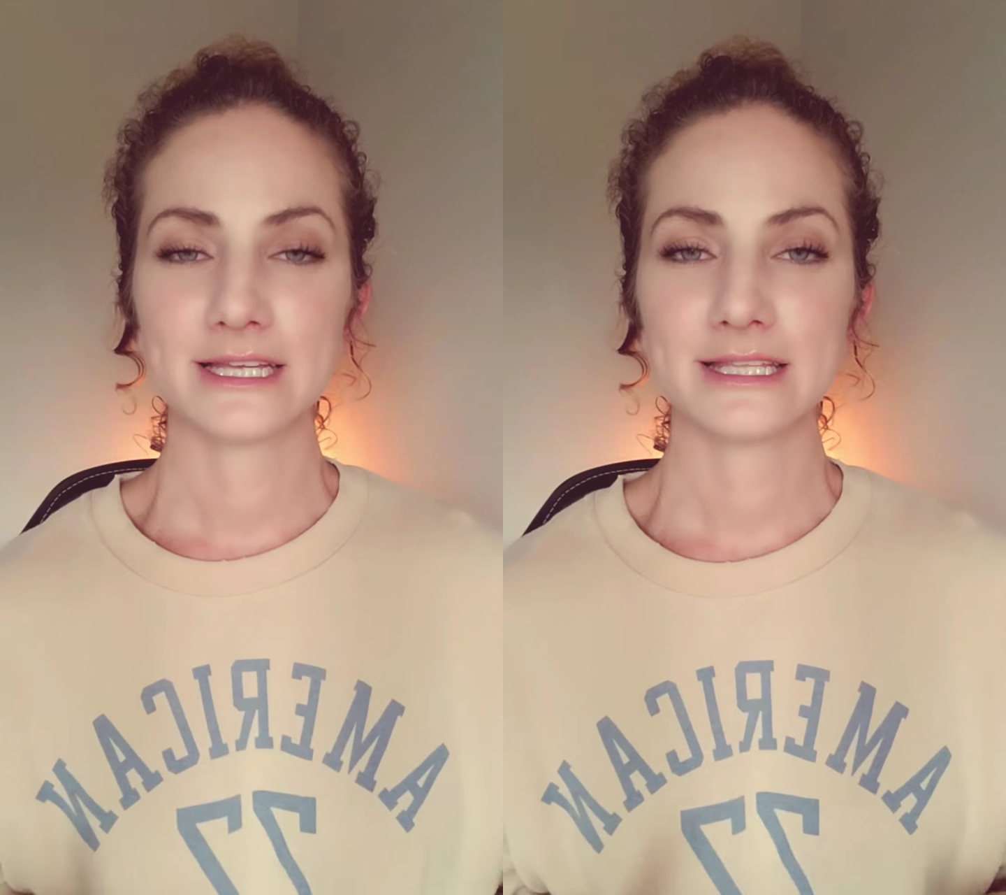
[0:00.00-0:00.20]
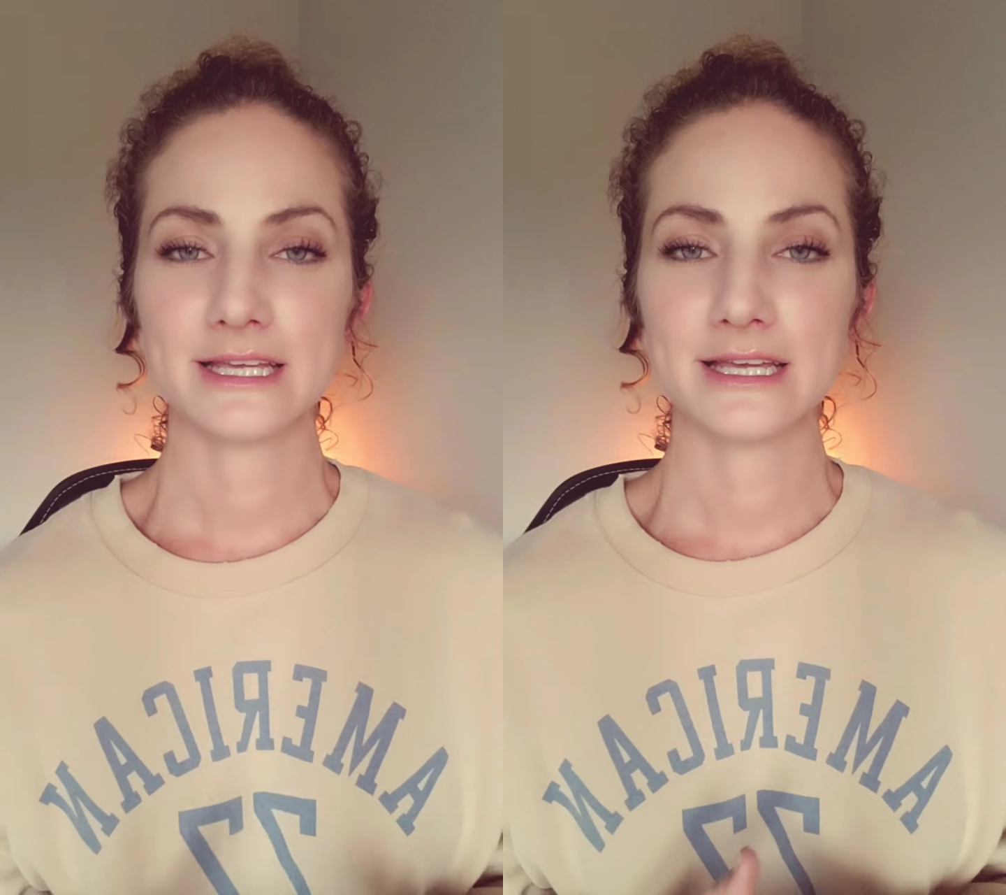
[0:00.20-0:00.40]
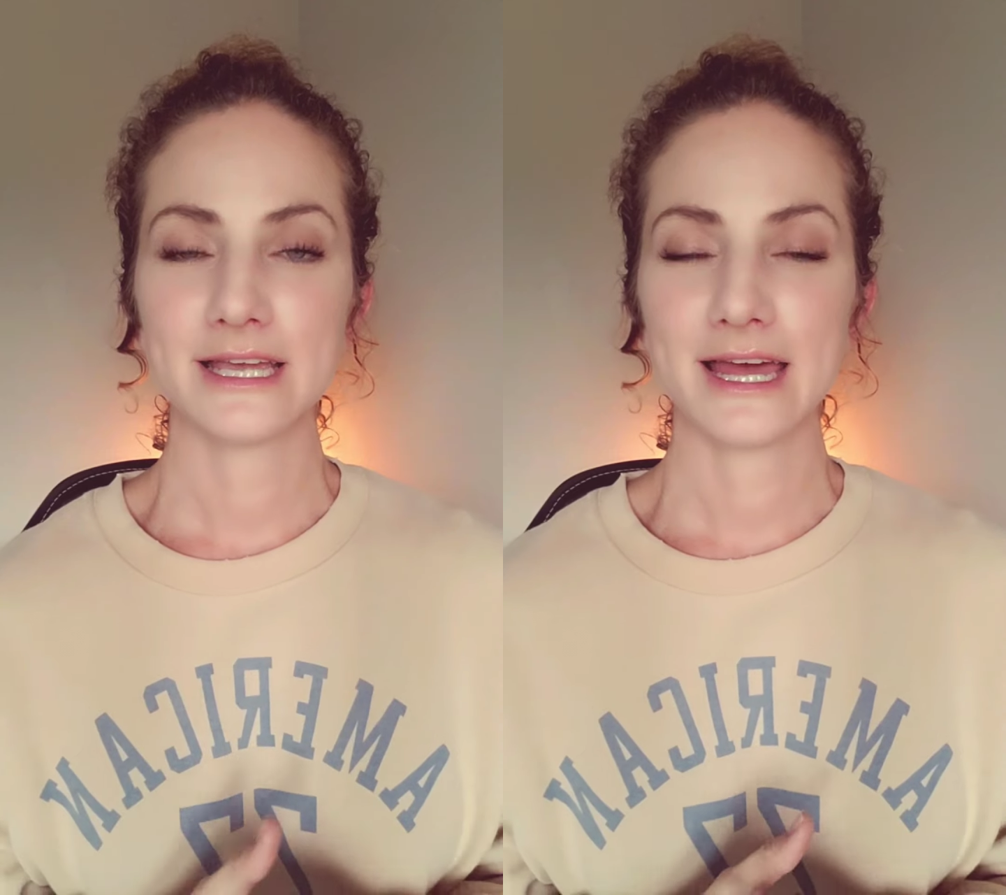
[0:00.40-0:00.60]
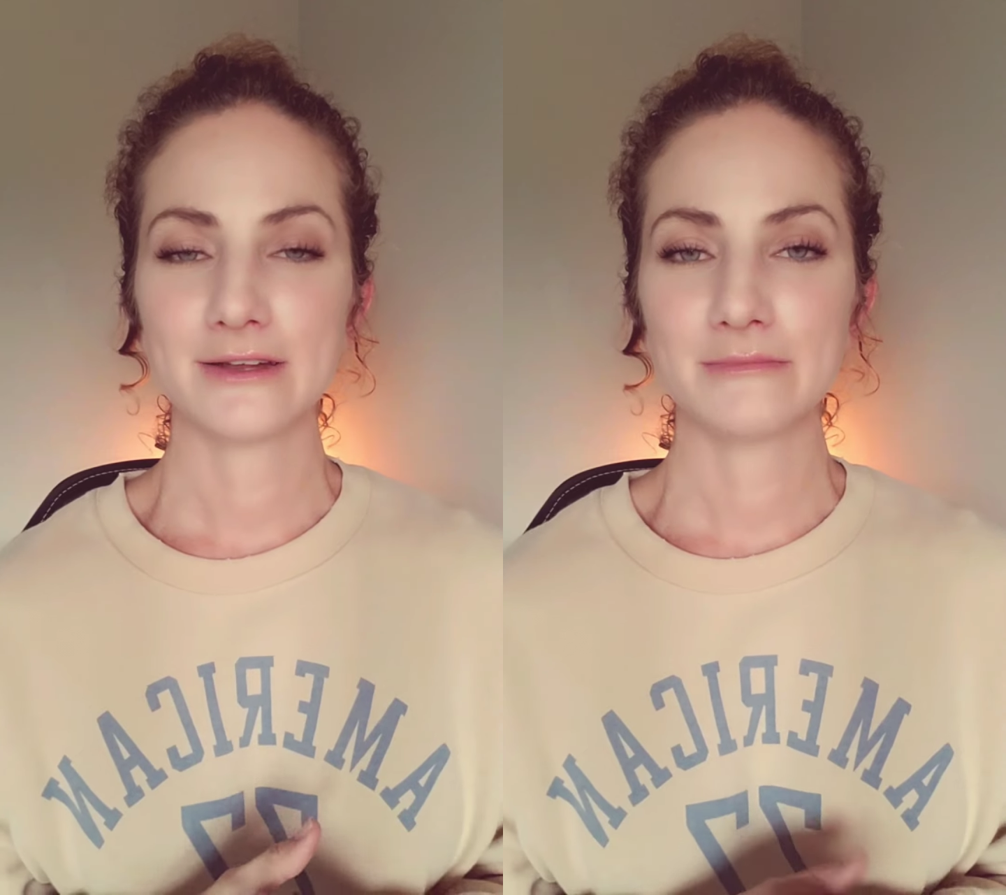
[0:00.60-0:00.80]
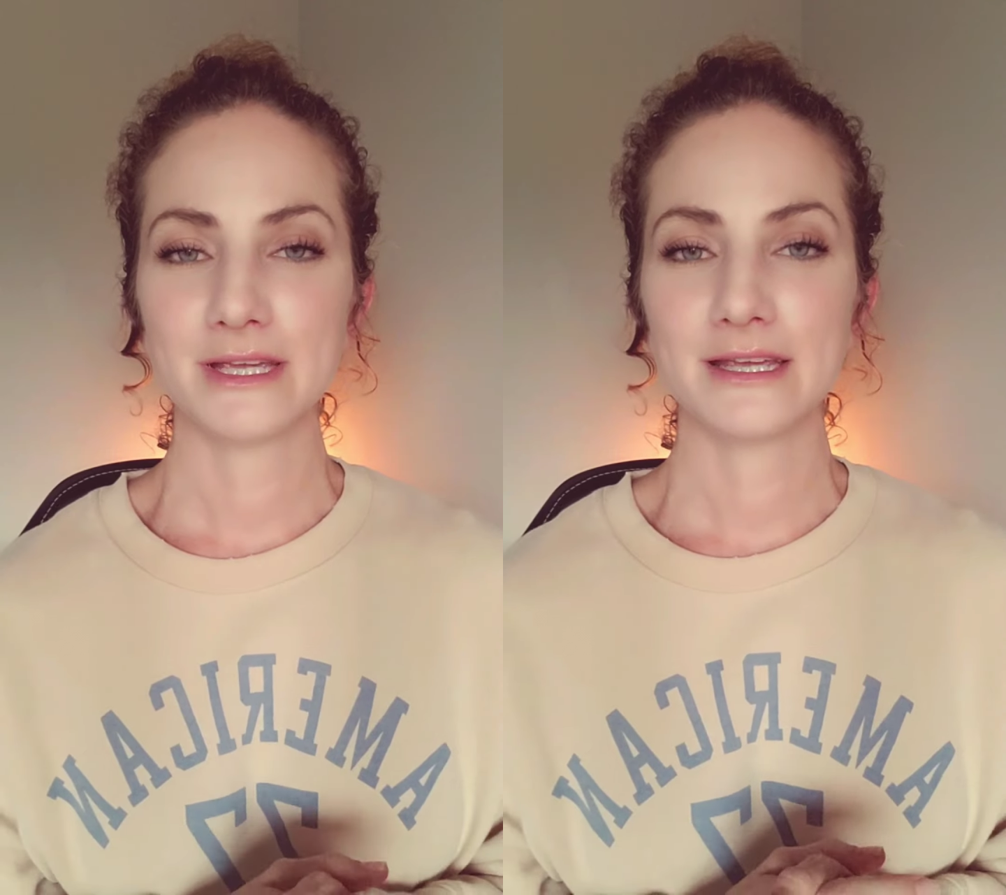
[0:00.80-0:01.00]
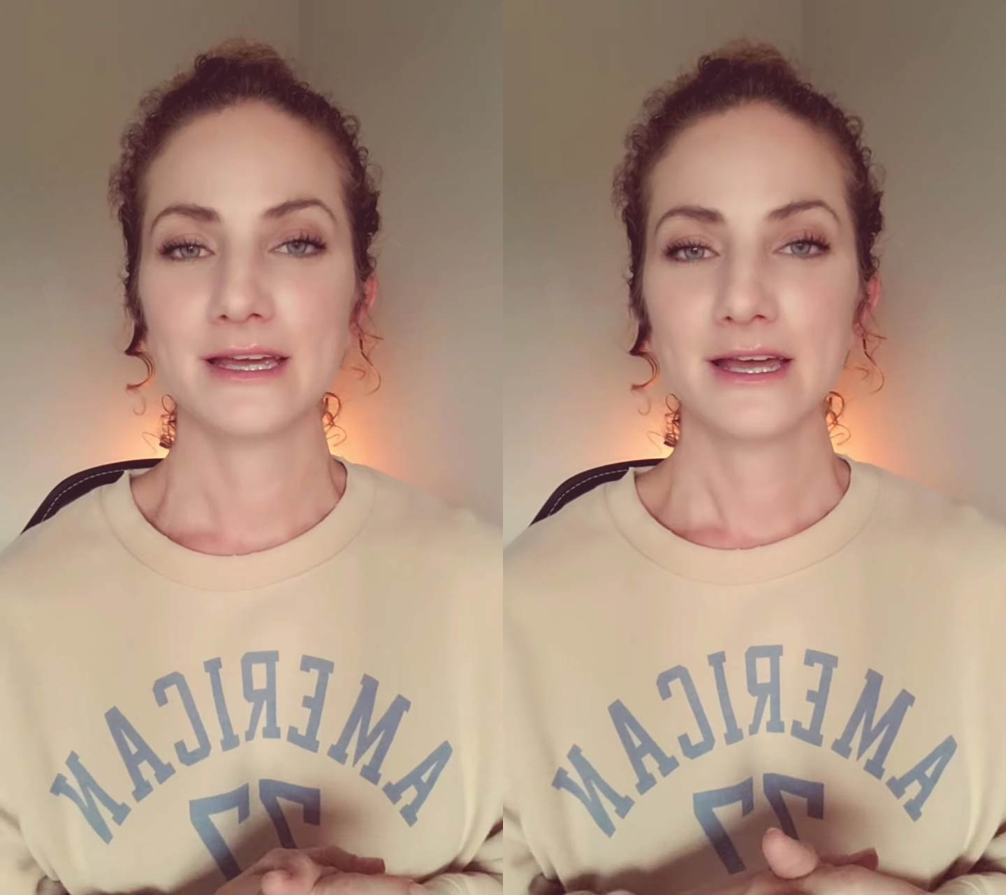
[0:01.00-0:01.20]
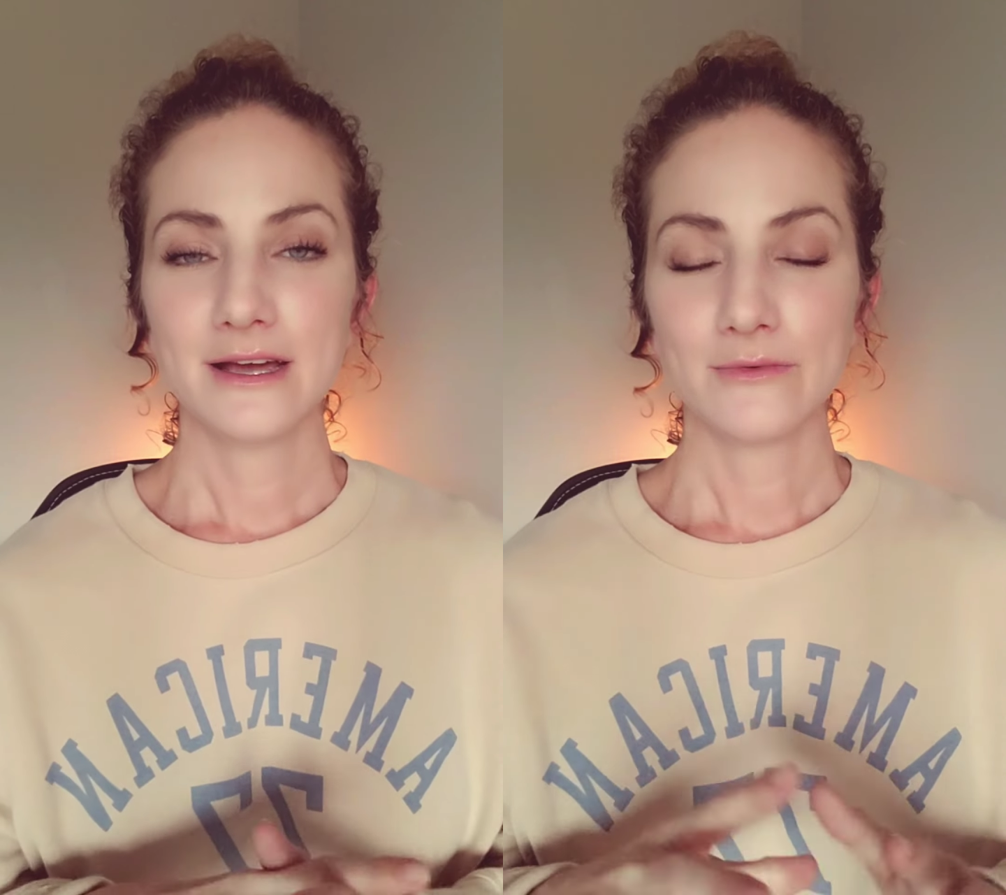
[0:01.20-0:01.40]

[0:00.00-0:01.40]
that the enemy